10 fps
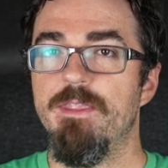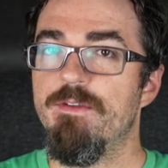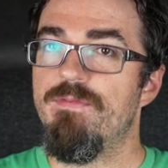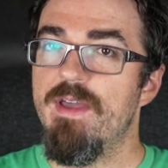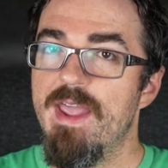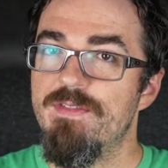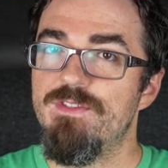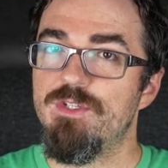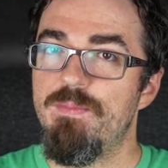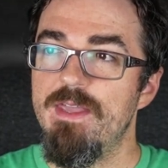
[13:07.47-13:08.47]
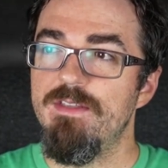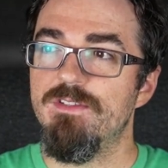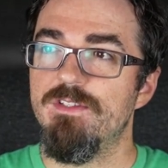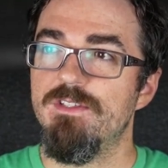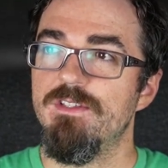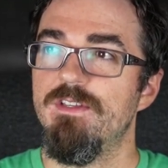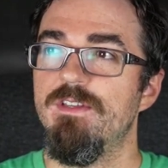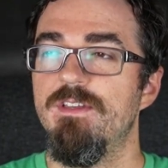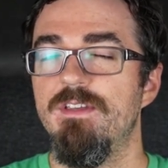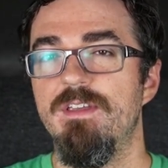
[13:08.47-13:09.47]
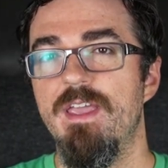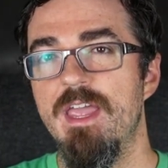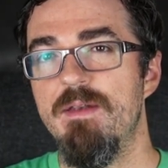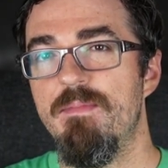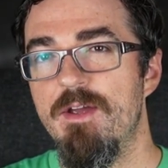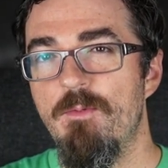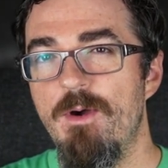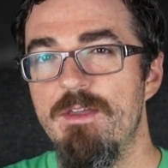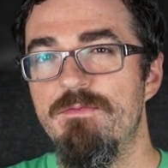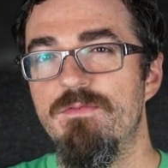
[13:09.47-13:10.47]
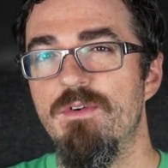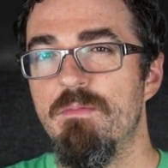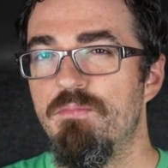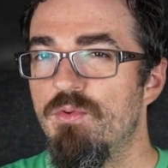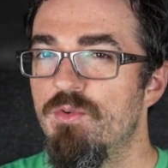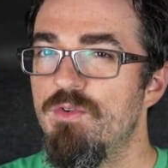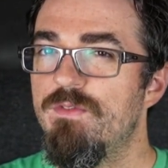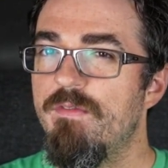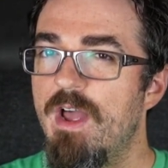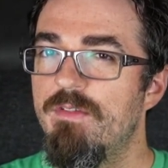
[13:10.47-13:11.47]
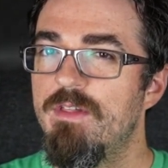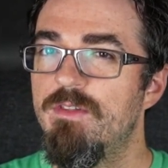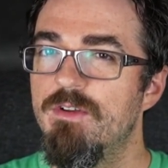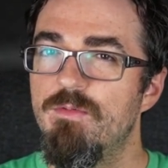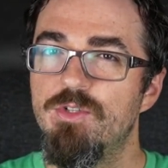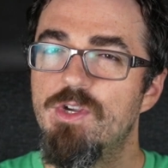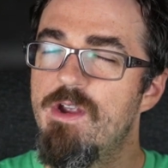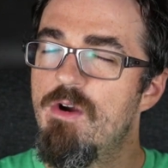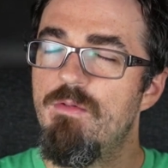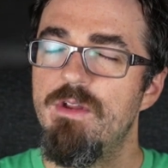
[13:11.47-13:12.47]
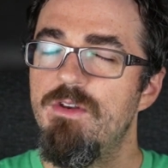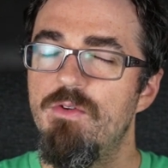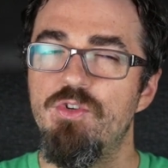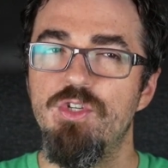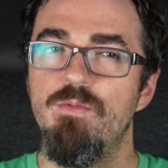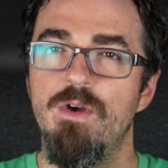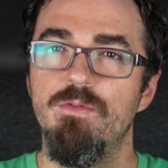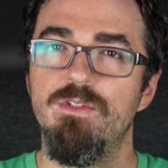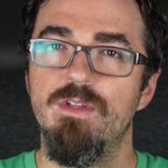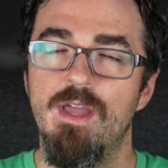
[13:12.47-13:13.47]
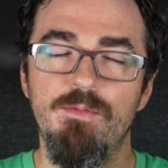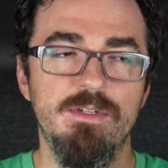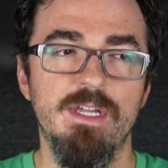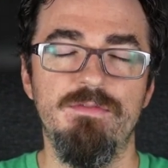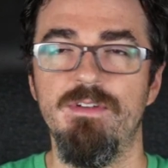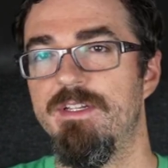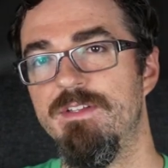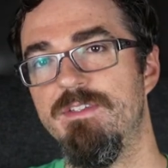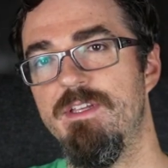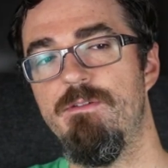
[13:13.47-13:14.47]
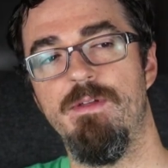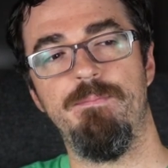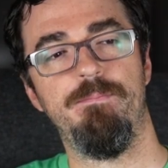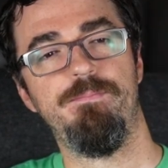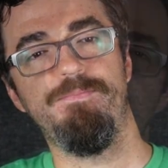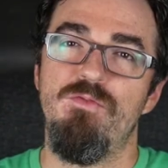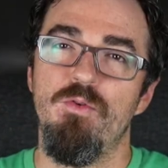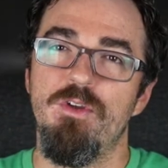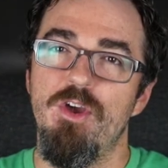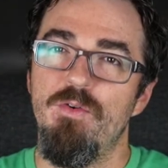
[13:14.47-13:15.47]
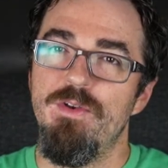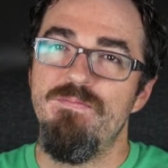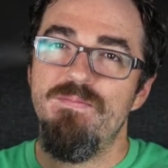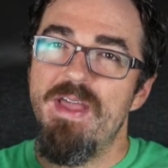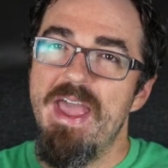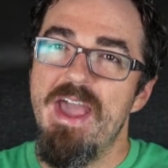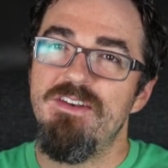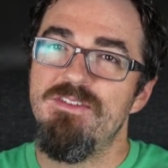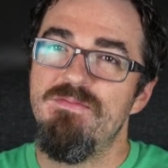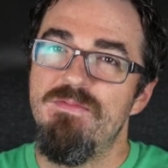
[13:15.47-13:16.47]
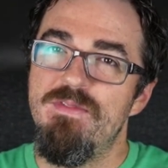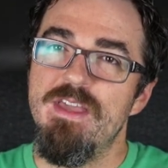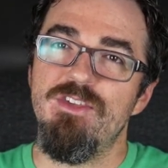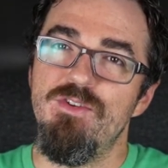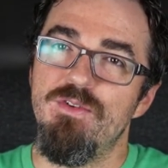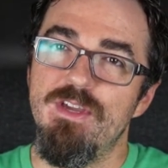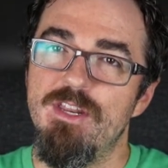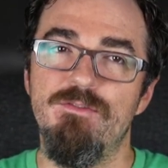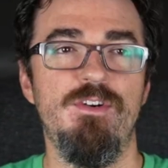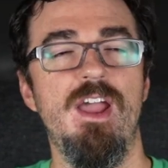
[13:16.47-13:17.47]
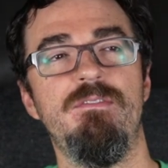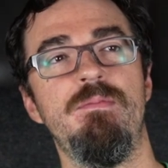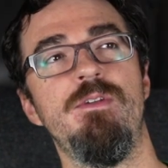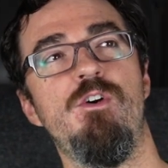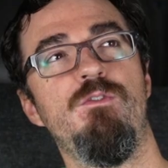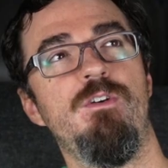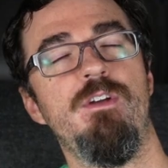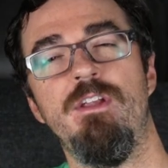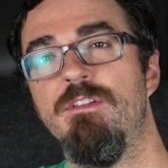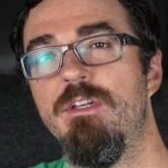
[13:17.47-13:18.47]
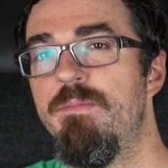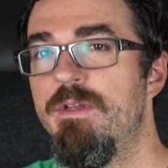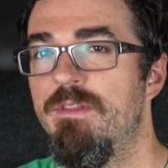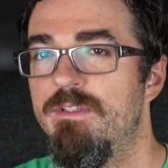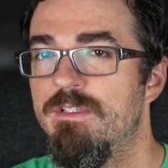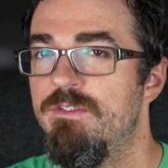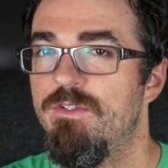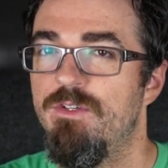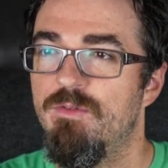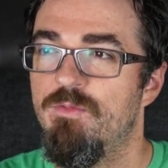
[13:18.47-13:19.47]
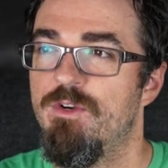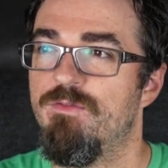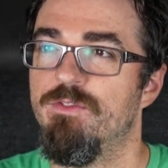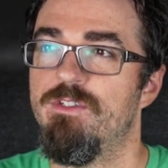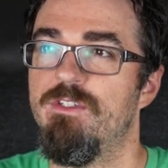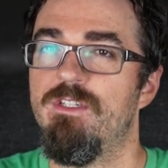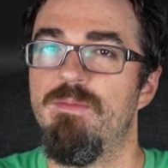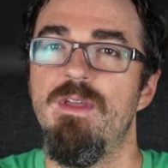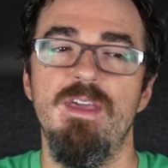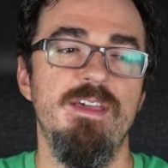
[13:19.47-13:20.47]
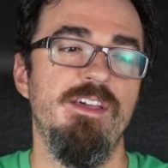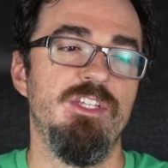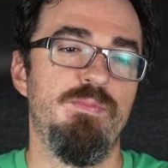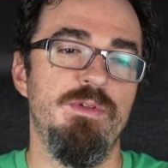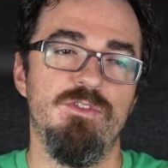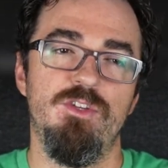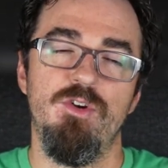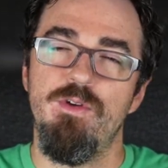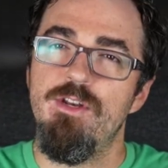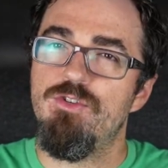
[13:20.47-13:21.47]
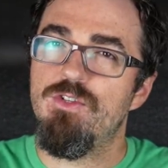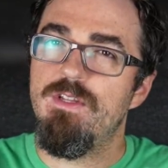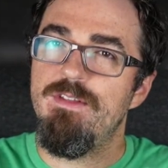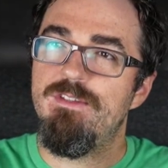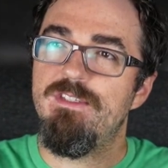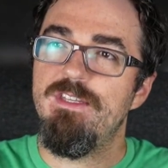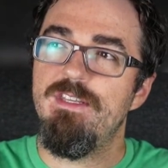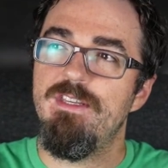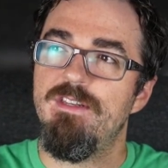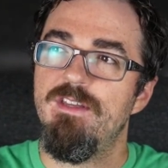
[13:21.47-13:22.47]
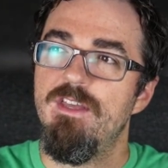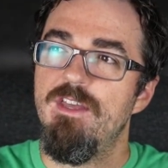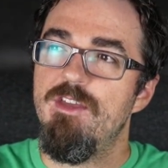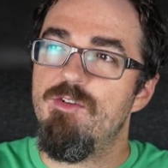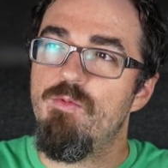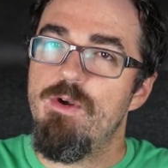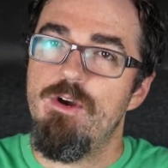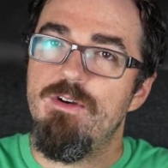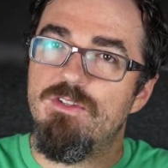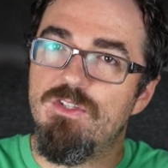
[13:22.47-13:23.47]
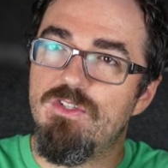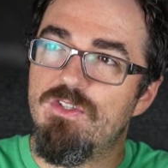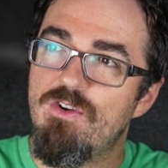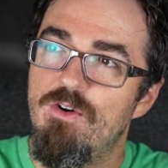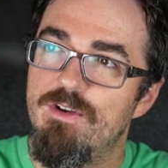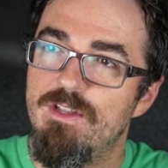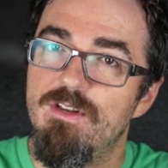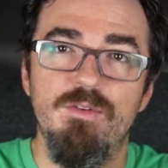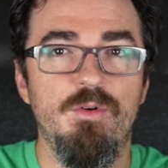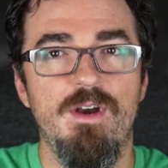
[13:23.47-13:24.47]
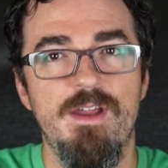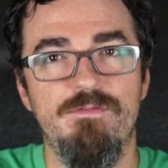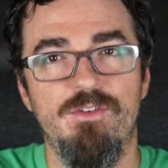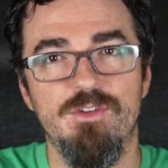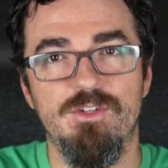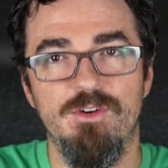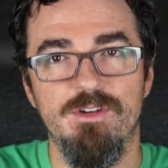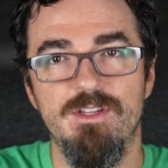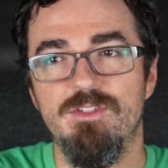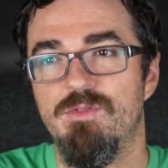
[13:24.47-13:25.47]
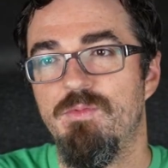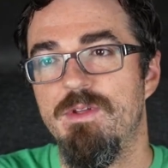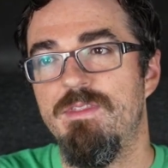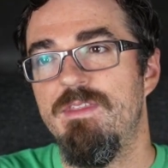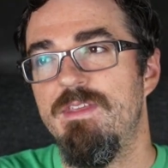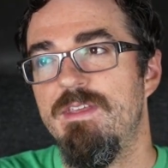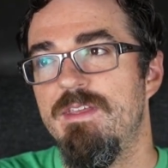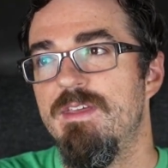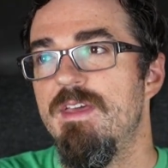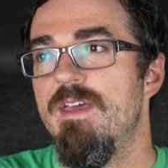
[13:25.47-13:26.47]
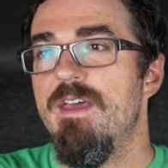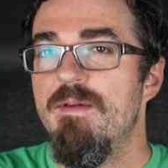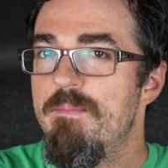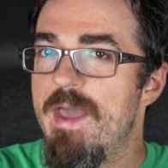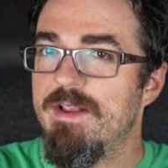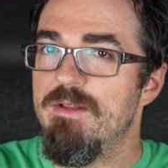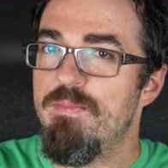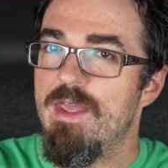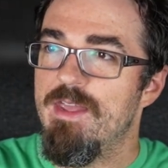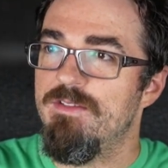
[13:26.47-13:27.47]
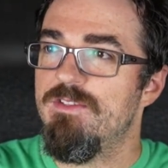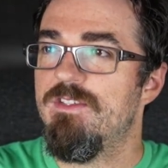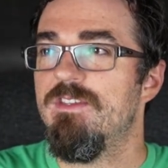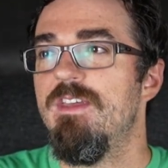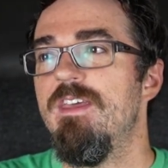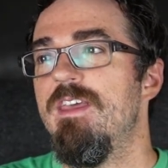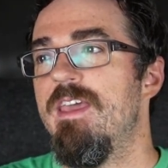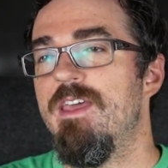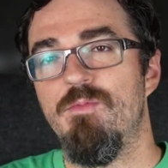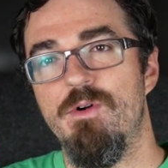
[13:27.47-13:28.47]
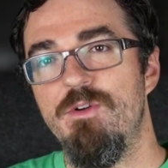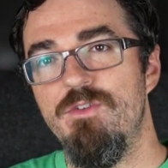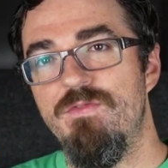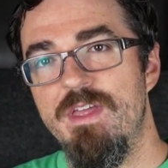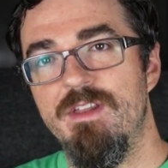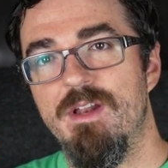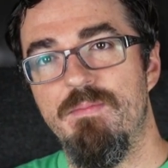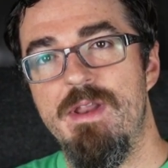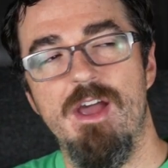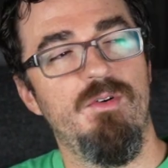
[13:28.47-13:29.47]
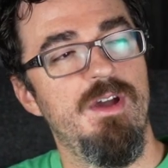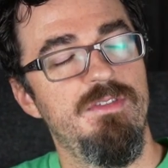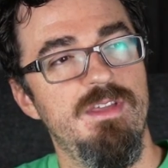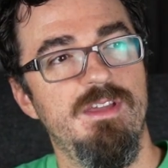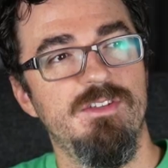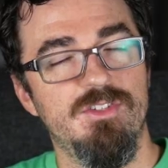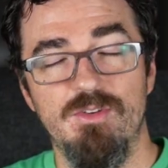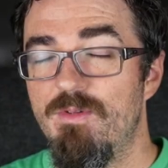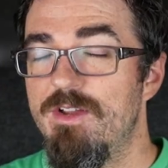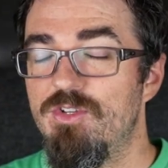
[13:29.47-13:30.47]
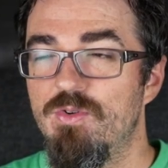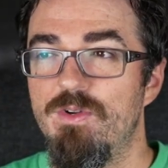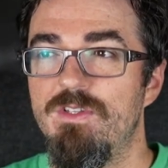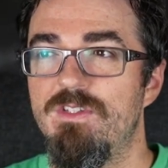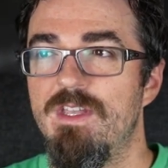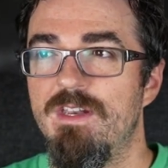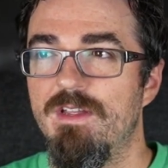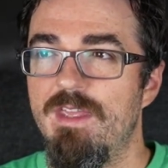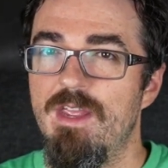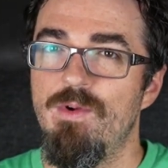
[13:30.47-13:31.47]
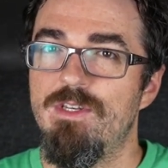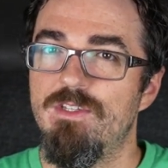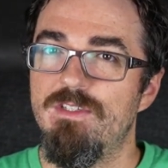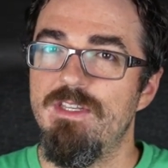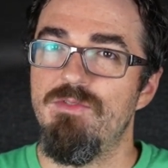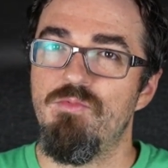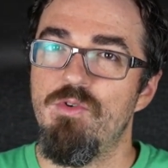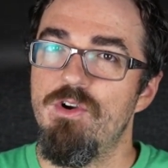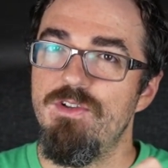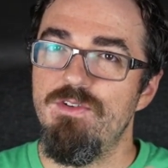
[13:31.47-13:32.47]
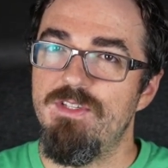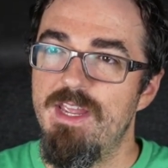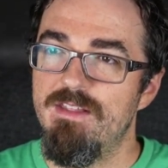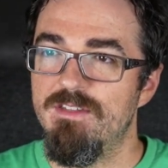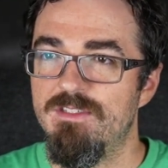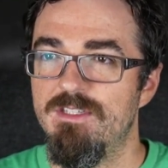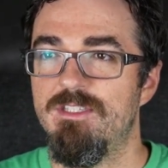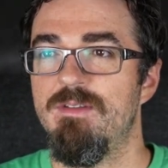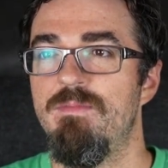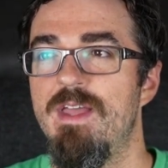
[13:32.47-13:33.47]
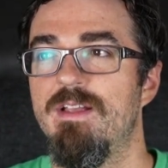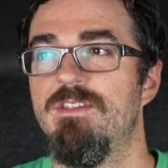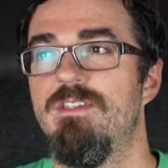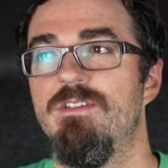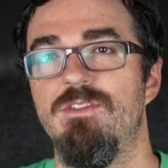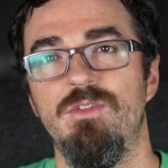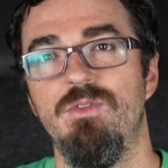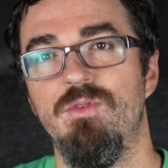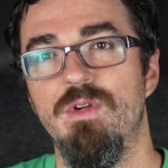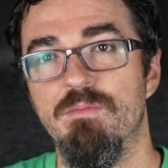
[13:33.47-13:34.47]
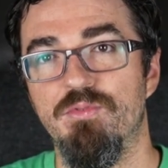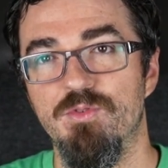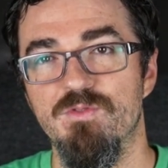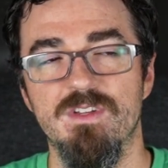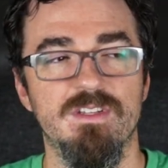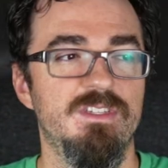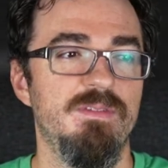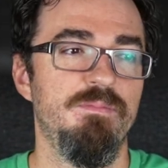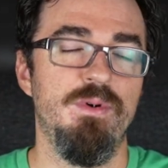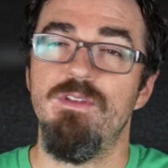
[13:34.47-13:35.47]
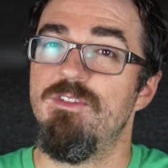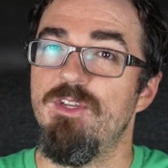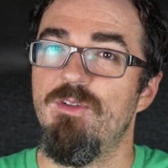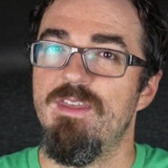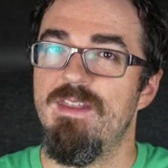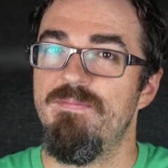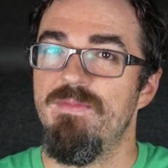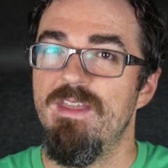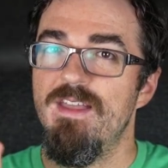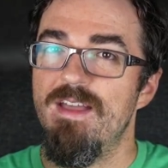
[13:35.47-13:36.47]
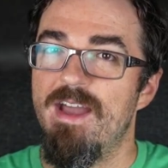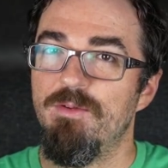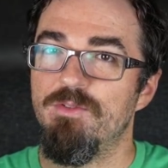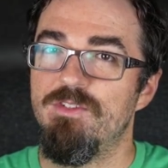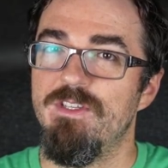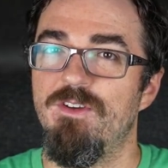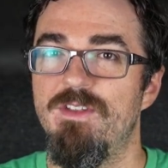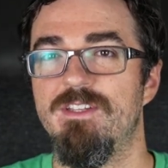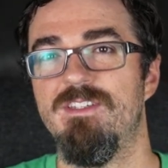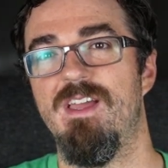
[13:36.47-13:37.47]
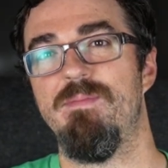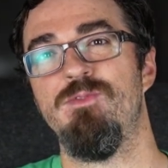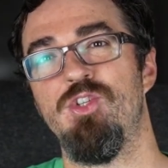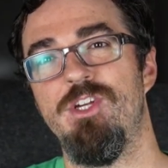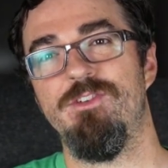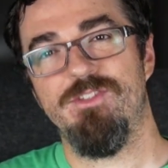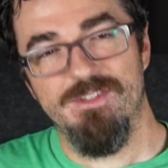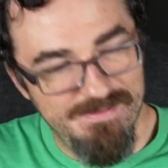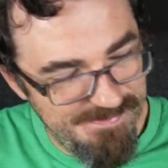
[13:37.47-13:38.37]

if I had the space and my wife approved of how they look, which I already know that she won't, I would definitely consider them. Before going, Adnan, thank you again for having me over and letting me listen to your wonderful system. It's been so interesting seeing where it started, where I first heard it with the Magnepans, and where you've ended up now. I think it is the right choice, and I can't wait to see where you take the system next to improve it. But until then, I will see y'all next time. Cheers.